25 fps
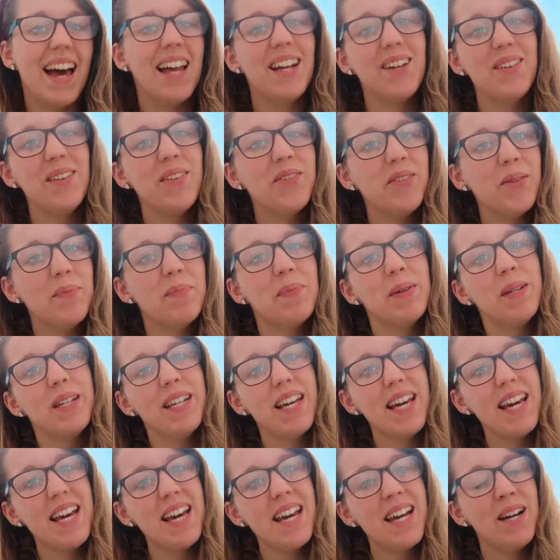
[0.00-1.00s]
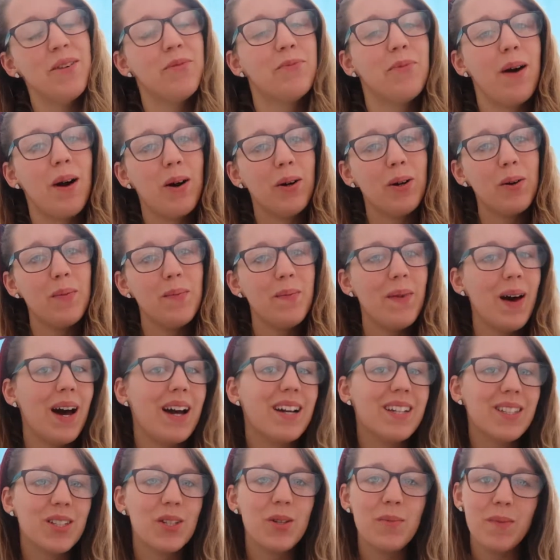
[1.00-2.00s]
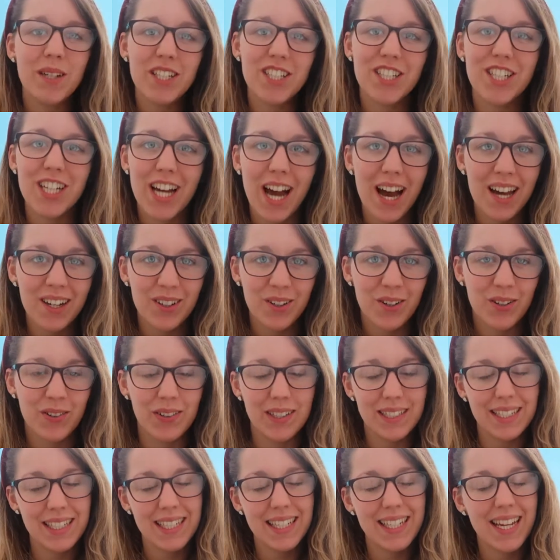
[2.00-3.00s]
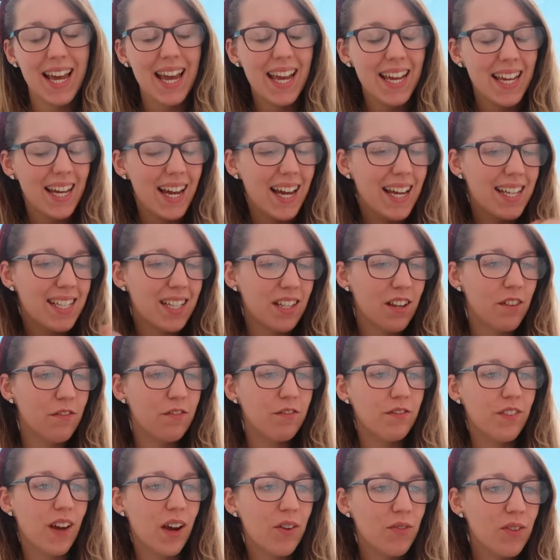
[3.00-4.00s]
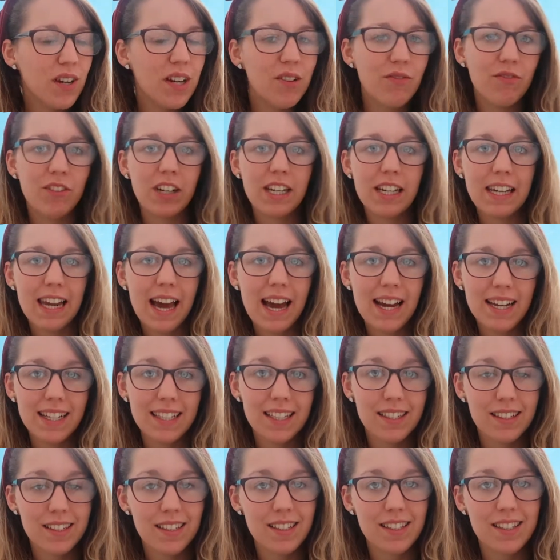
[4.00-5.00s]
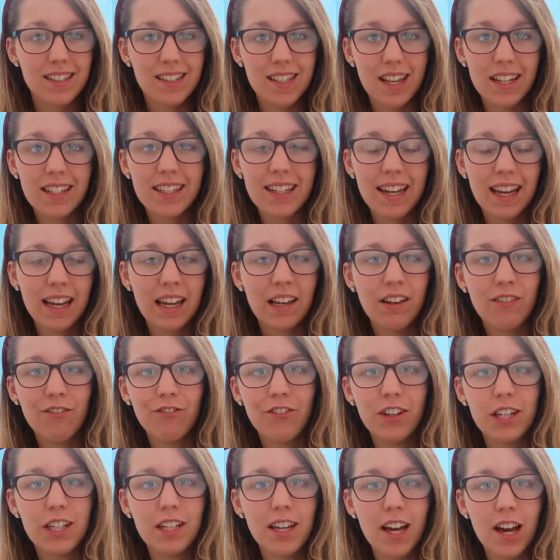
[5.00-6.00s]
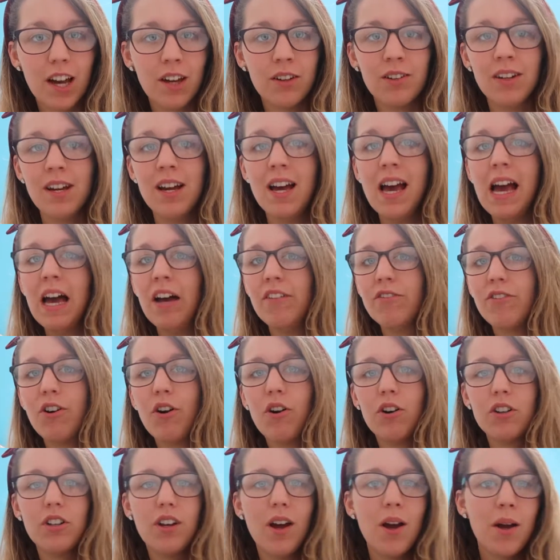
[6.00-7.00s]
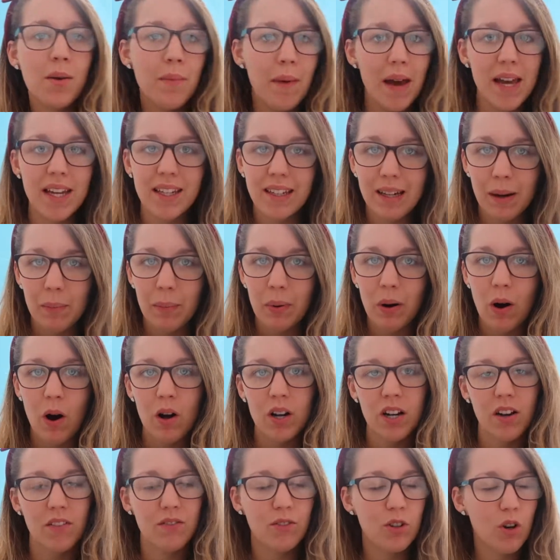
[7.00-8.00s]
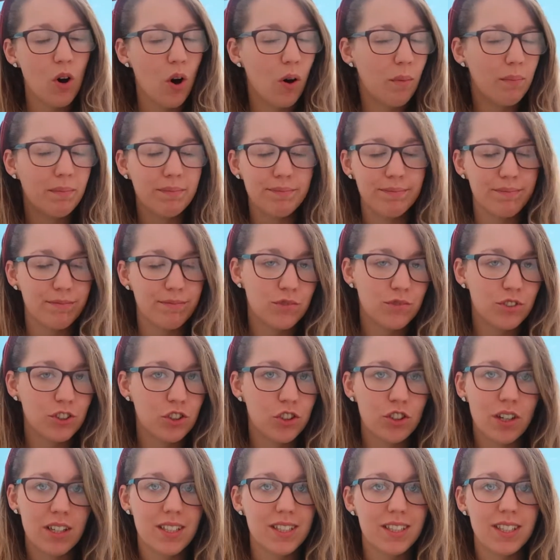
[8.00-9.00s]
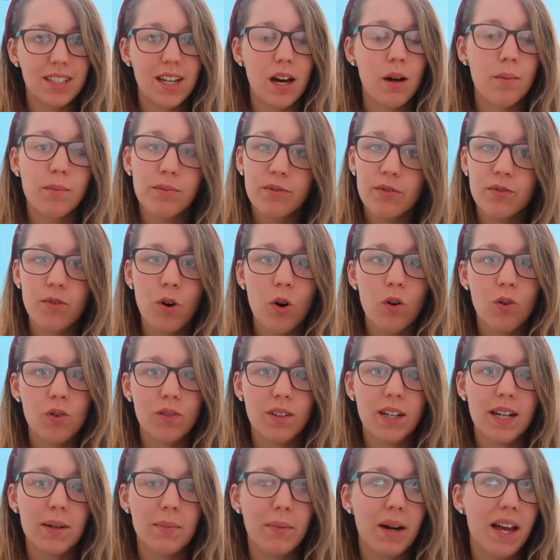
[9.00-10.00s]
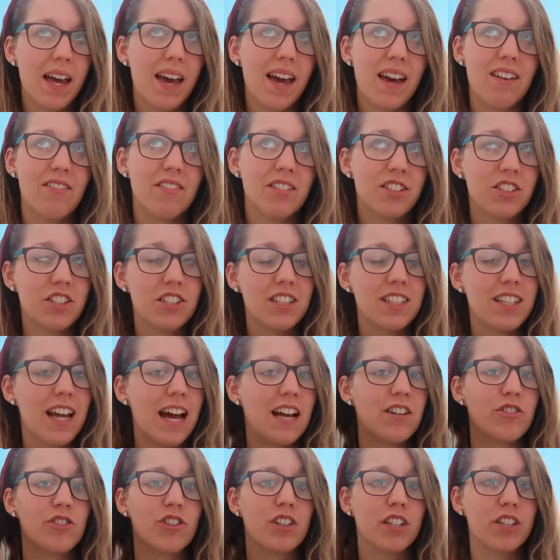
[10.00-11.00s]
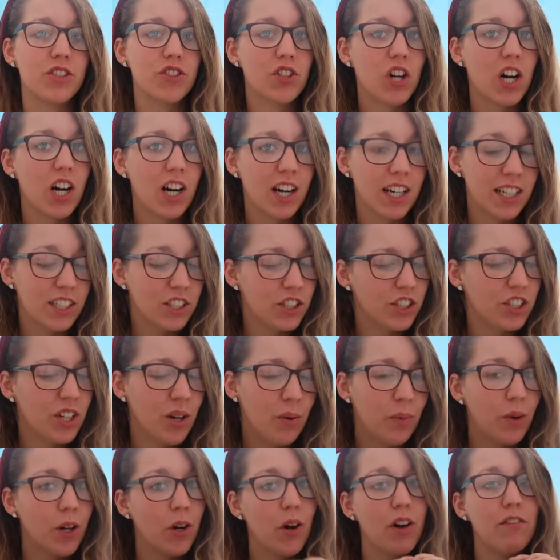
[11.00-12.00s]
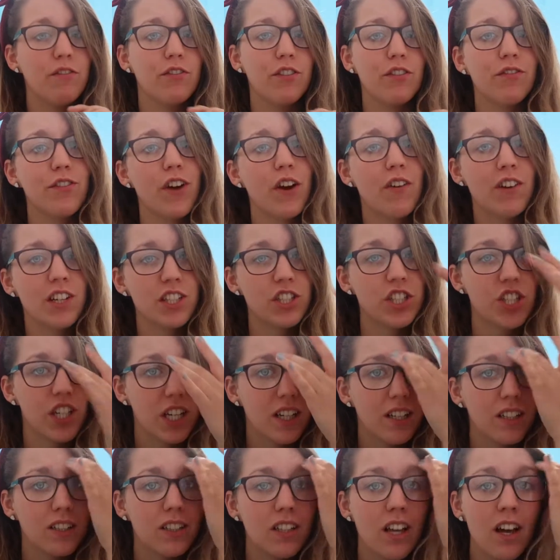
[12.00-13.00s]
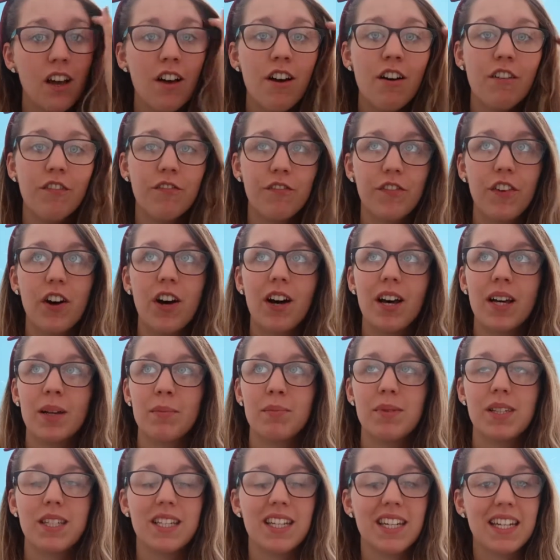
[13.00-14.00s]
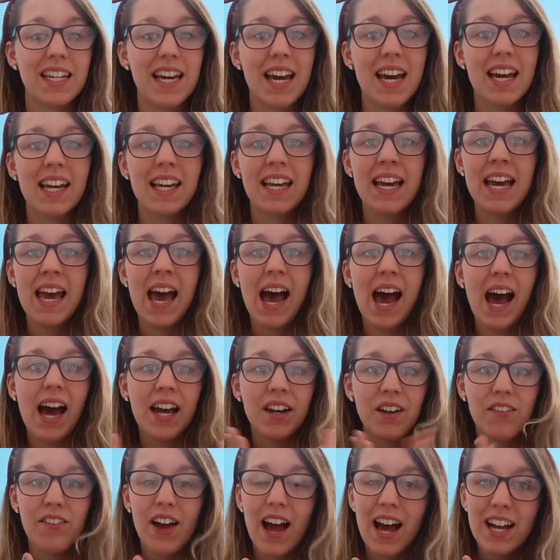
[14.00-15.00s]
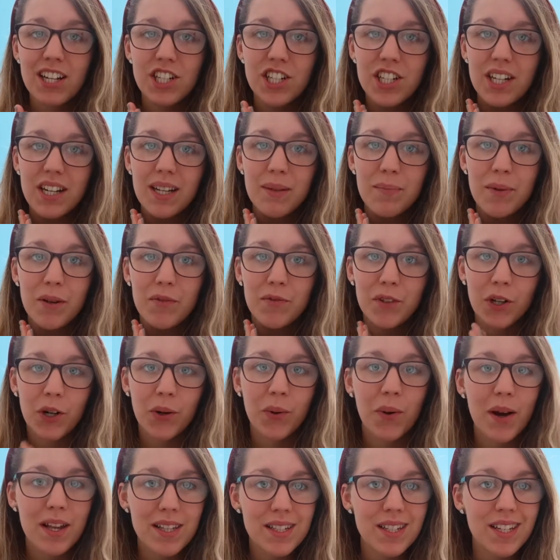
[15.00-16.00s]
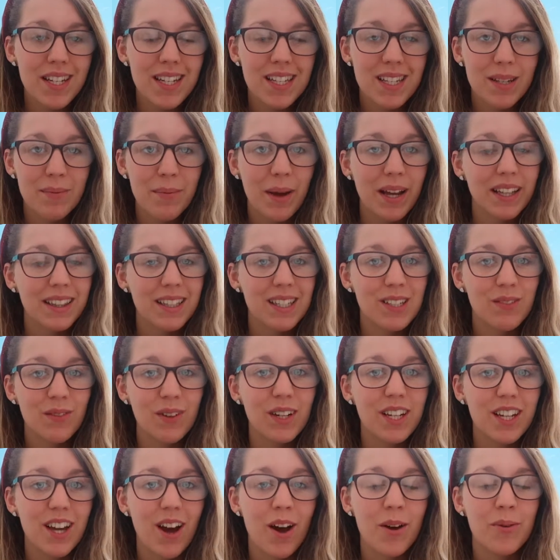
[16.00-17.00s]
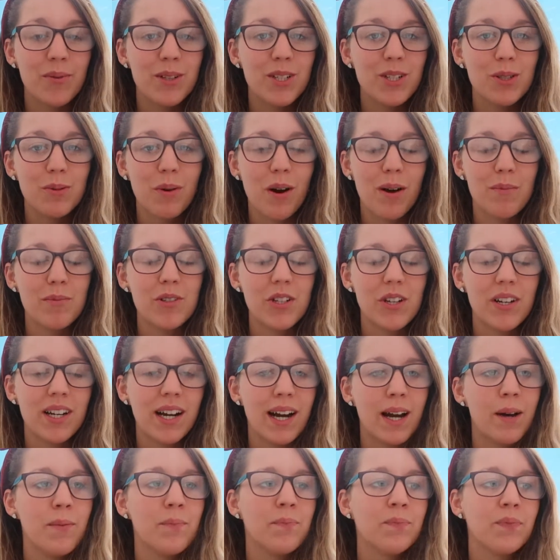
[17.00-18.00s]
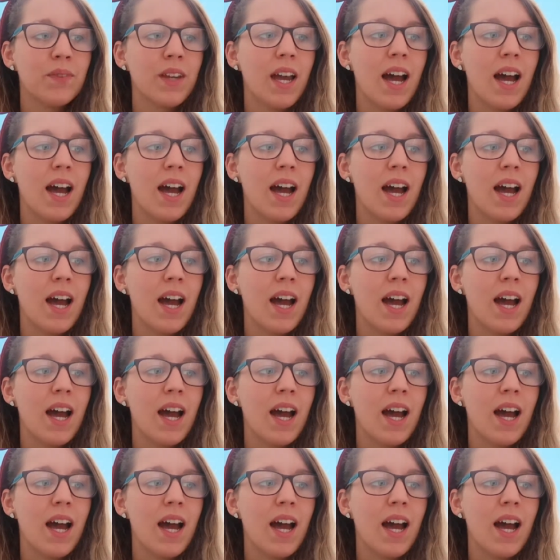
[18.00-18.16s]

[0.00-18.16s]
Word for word: Hello everybody, welcome back to my channel. Today is a very relaxed Sunday video. Got no makeup on, I've not dressed up for it, my hair is just naturally dried, you know, we're going for very chill vibes today. And I've actually been requested to make this video, which is why I'm doing it.